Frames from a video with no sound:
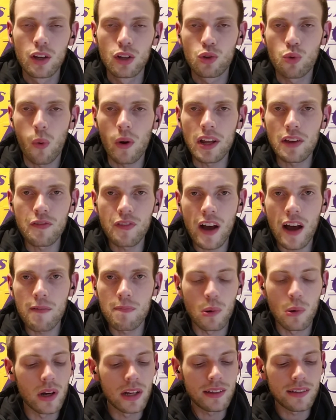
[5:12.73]

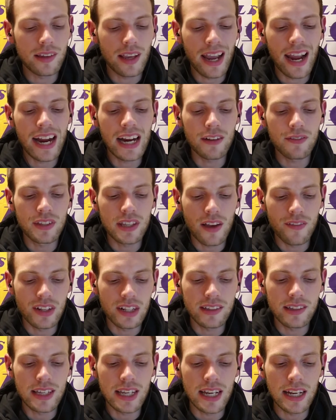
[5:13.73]
25 points, 8 of
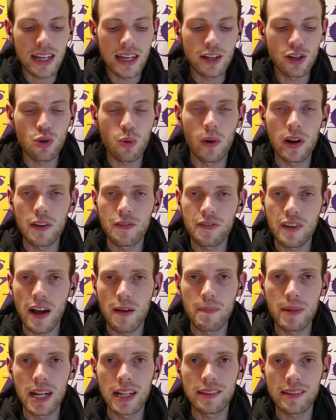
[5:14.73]
17 in
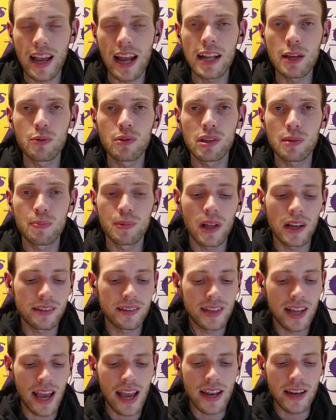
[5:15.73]
25 minutes, and he was a
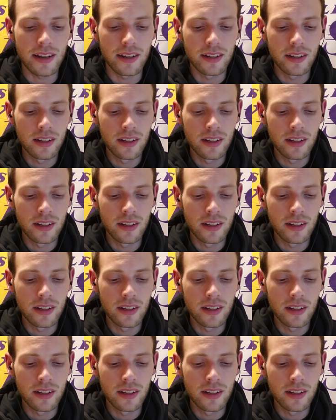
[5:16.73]
plus 10,